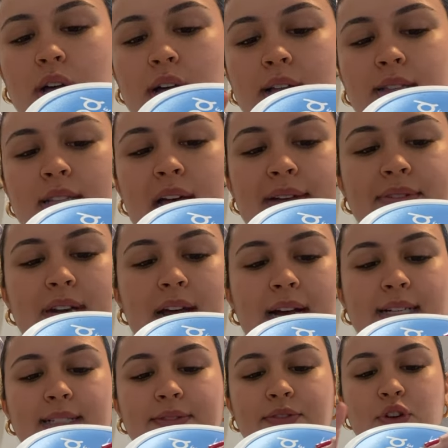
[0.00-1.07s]
live and
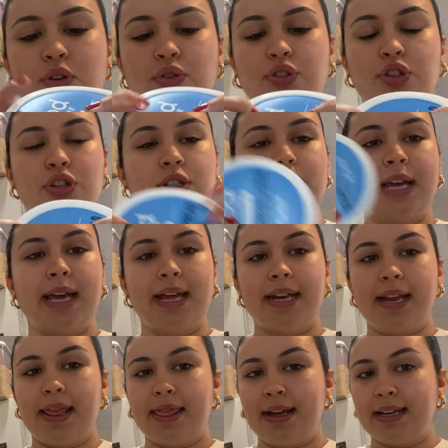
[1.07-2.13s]
active cultures, and
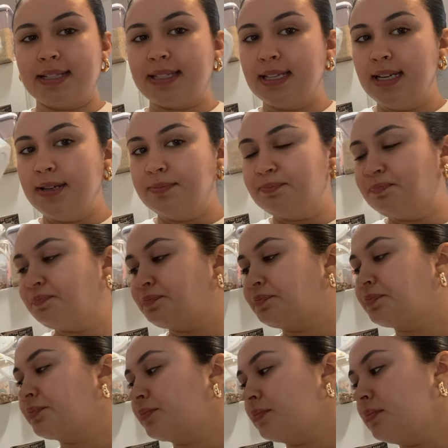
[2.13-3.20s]
that's
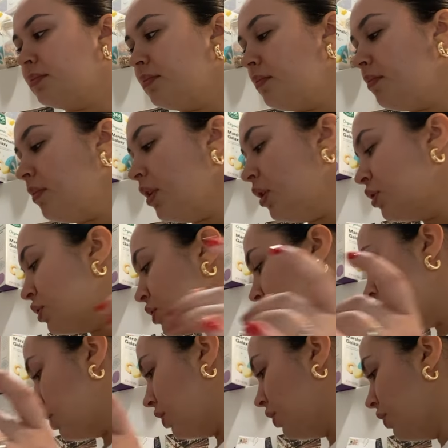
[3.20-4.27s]
it.
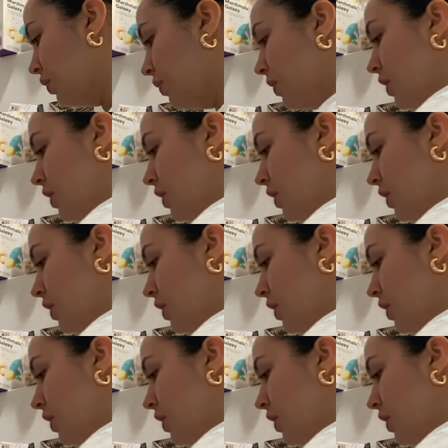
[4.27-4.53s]
So,